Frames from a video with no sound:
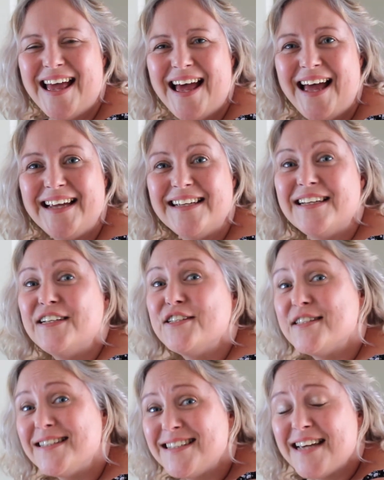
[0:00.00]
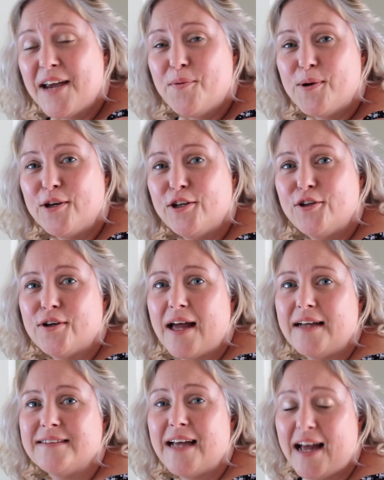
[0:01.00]
Hi, so today we're going to look
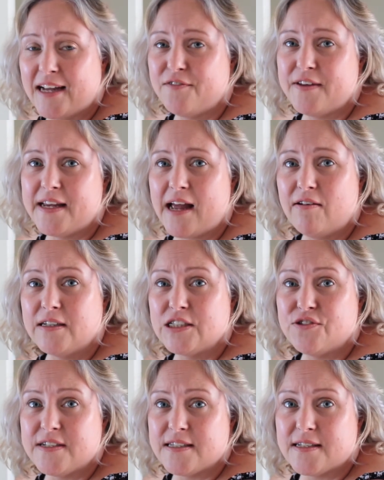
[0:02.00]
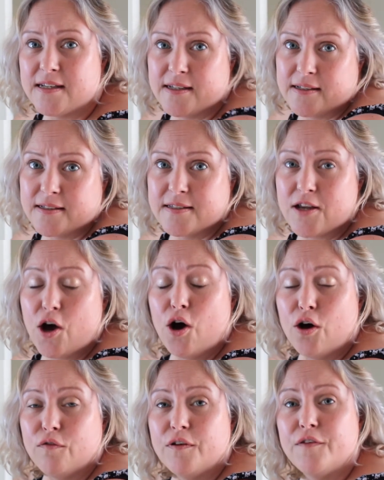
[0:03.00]
at IV characteristics
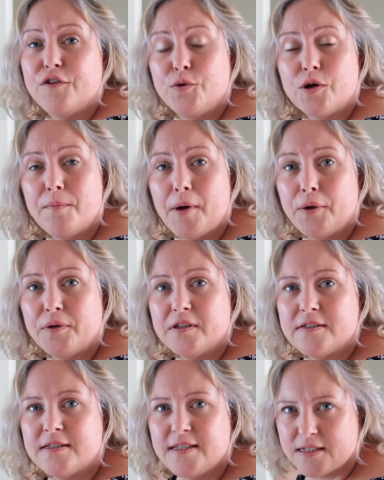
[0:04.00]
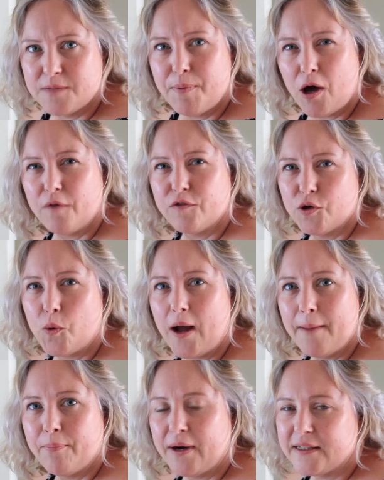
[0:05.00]
of a few components. This is part of a
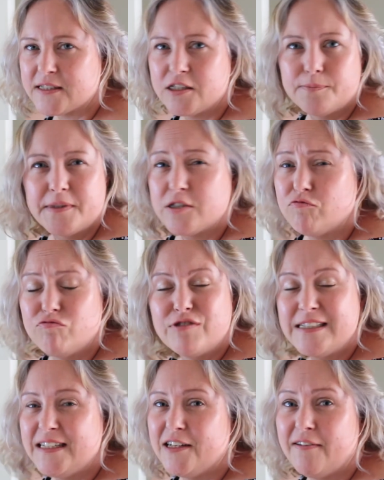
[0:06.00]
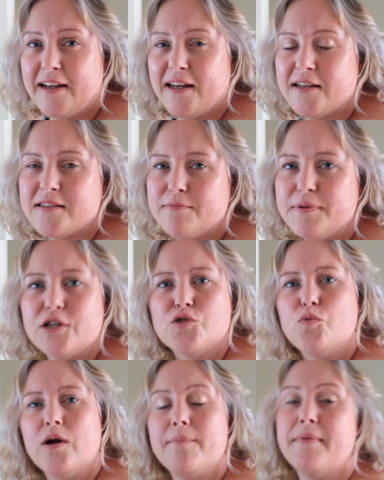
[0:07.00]
required practical, but it's a really great lesson because
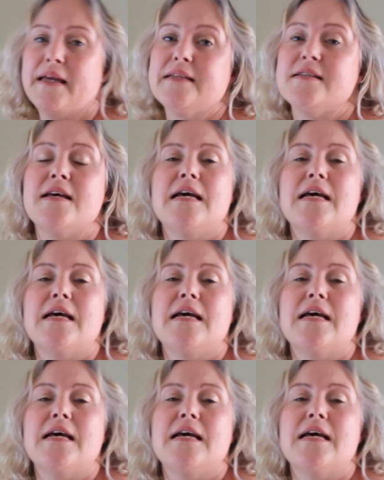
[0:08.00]
what it means